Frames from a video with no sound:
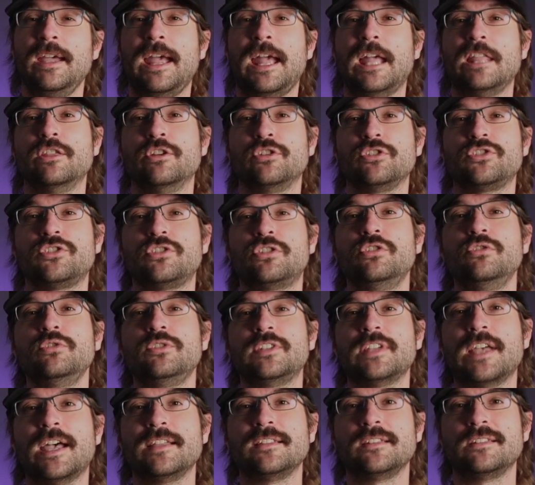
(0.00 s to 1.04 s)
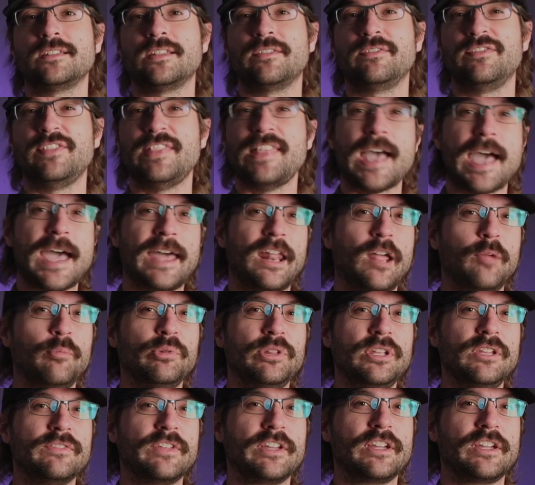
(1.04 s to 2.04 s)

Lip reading: And there's two sizes of that, I believe,